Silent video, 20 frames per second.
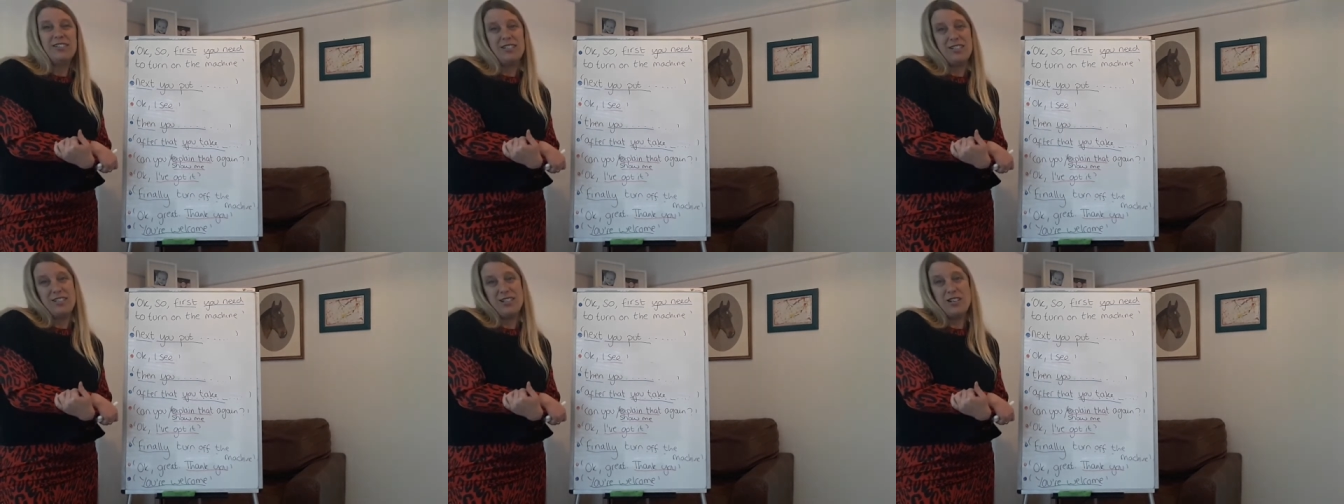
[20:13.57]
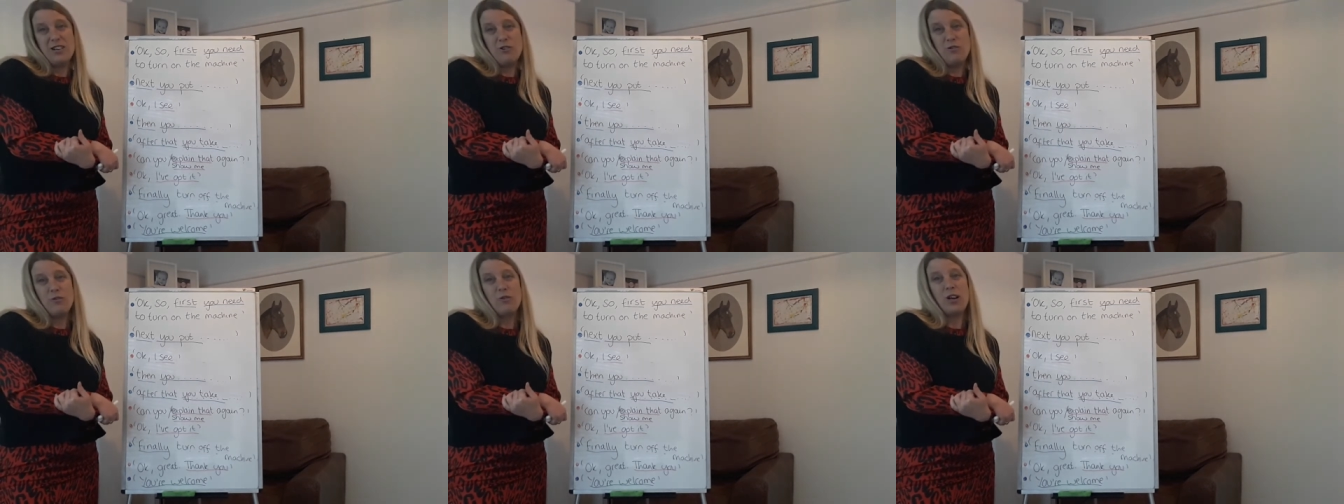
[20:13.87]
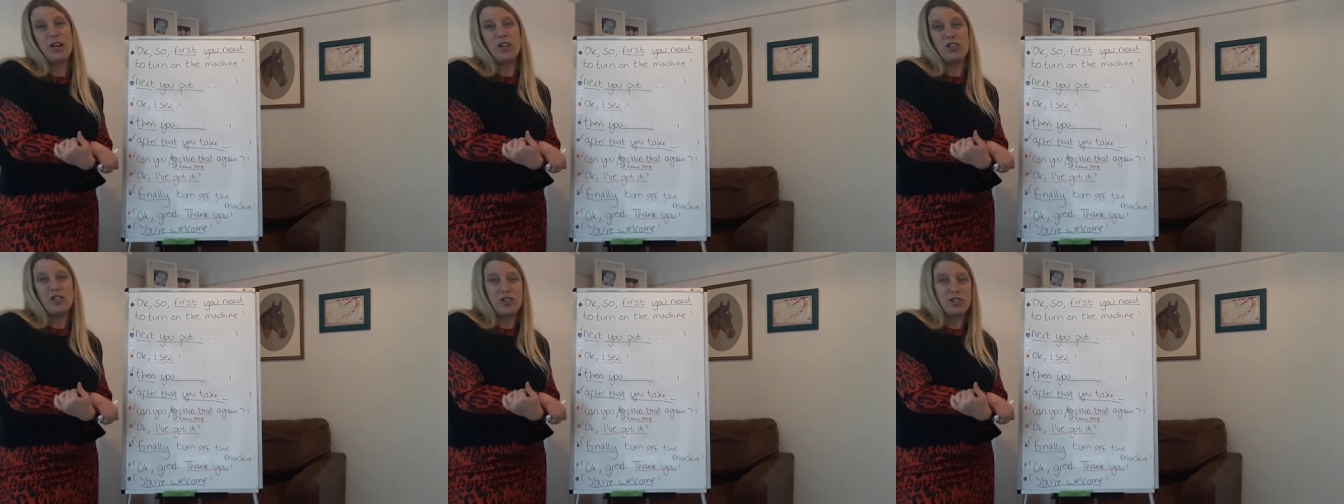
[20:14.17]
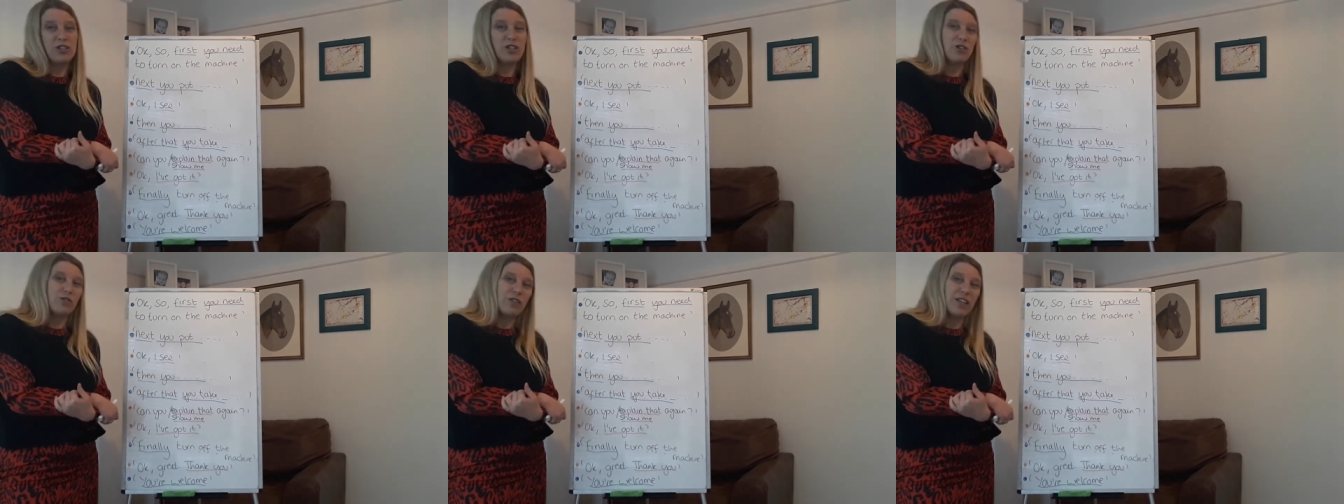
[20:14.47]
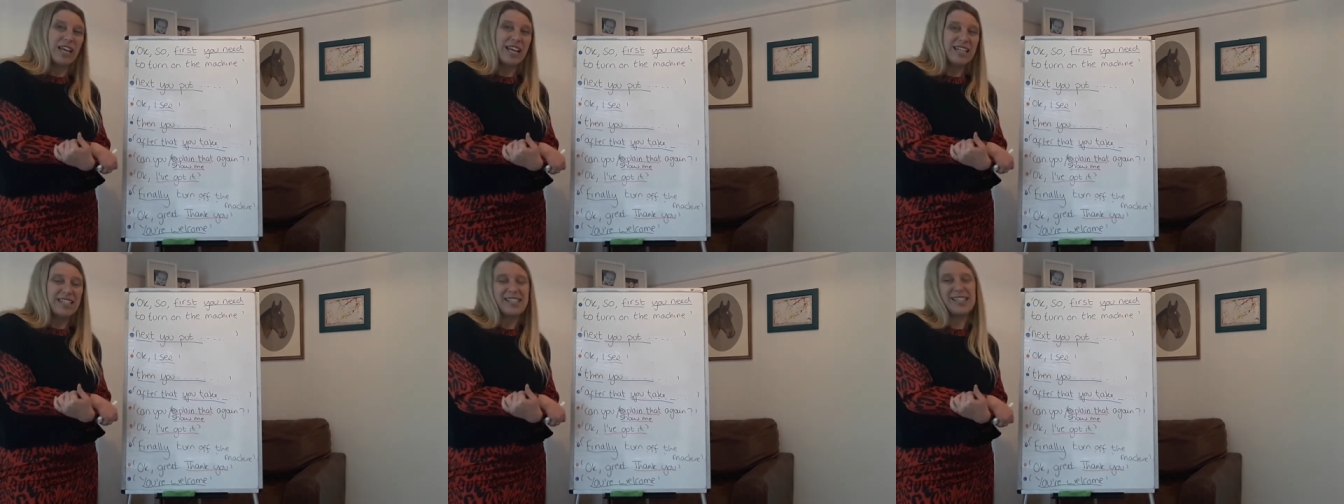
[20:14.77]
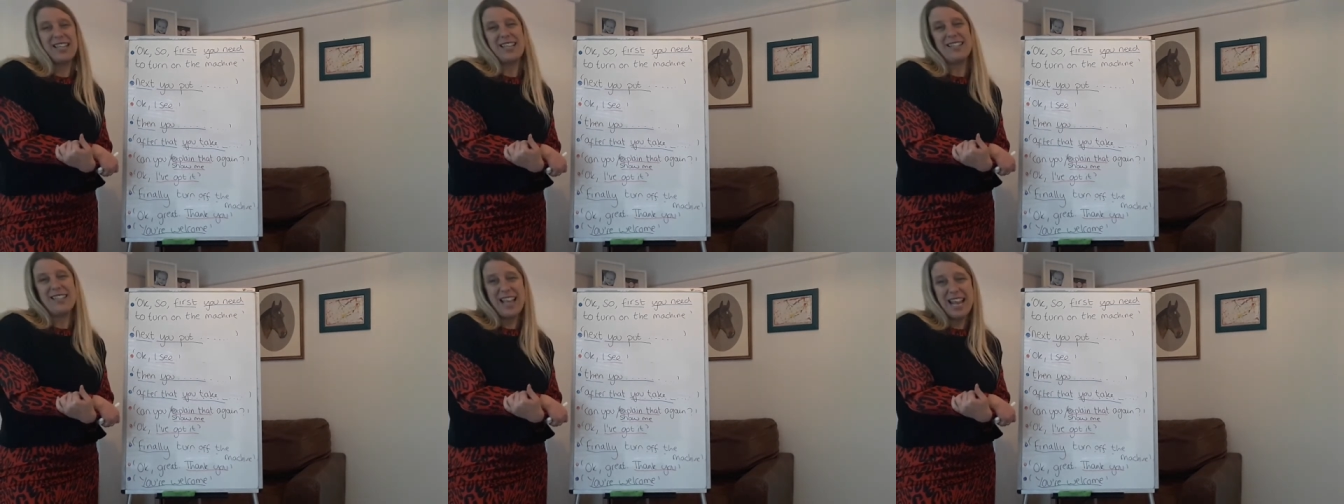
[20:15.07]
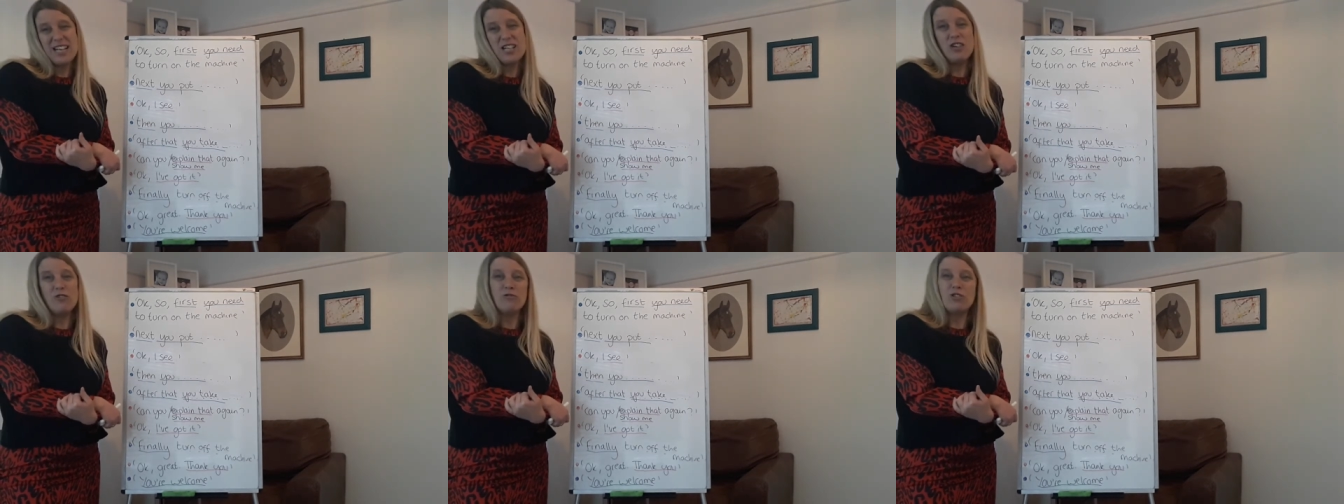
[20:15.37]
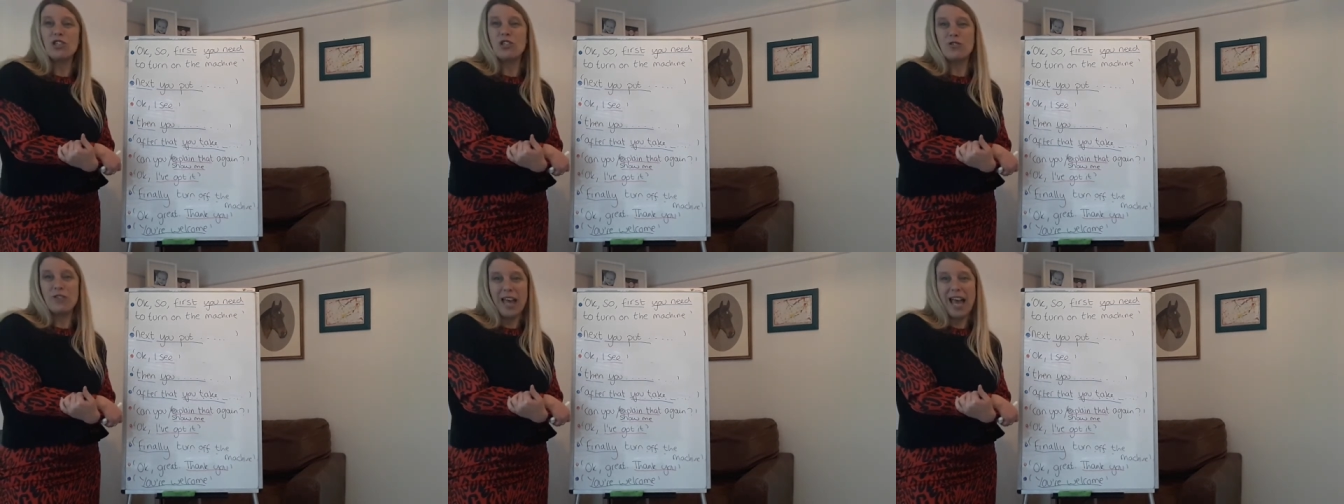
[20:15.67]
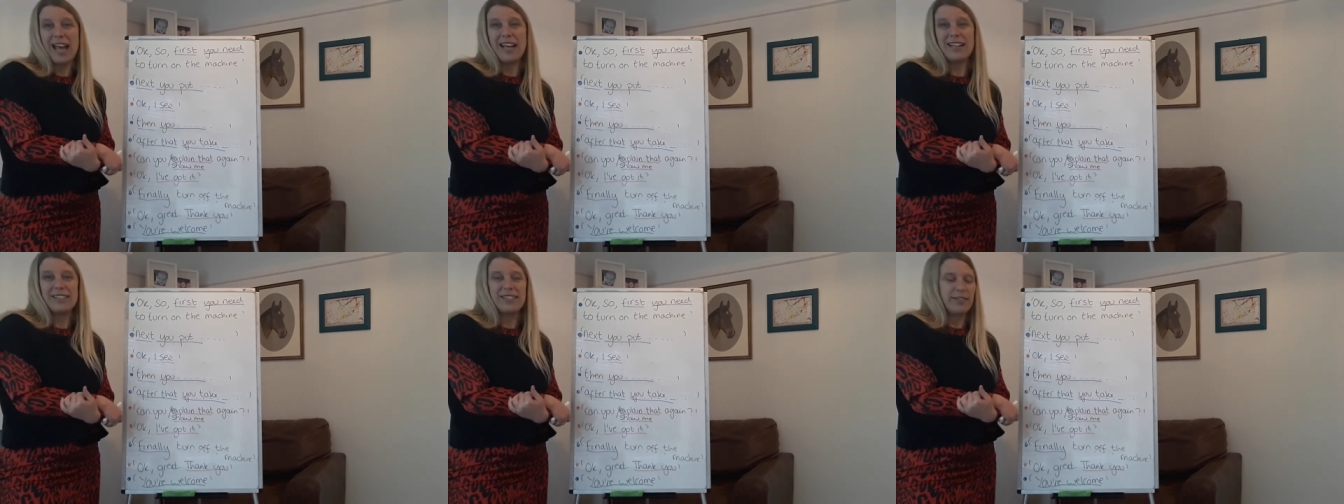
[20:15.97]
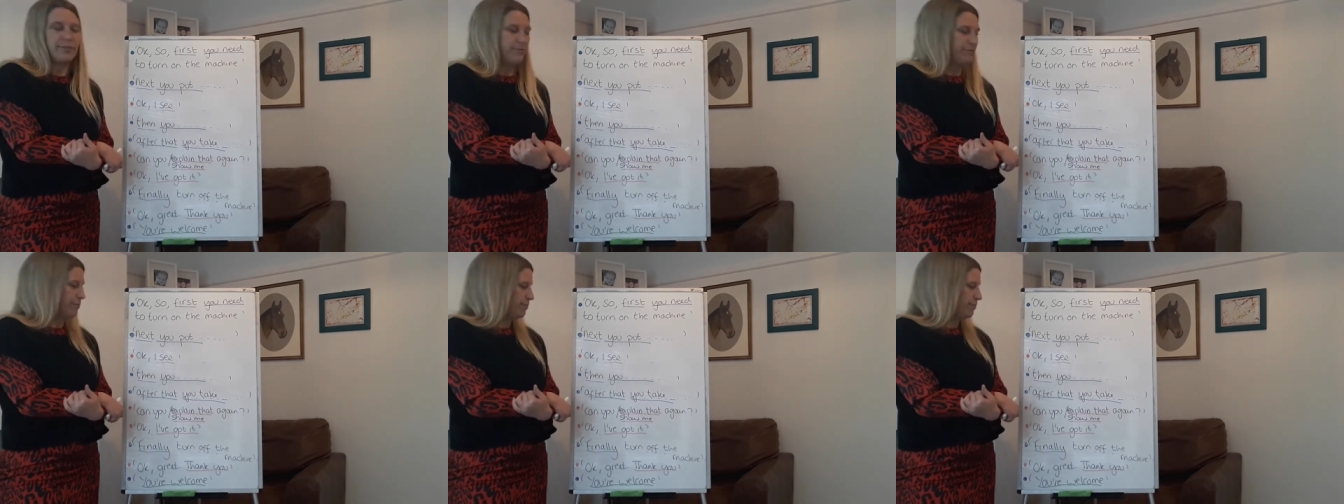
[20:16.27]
you do this, and then you do that.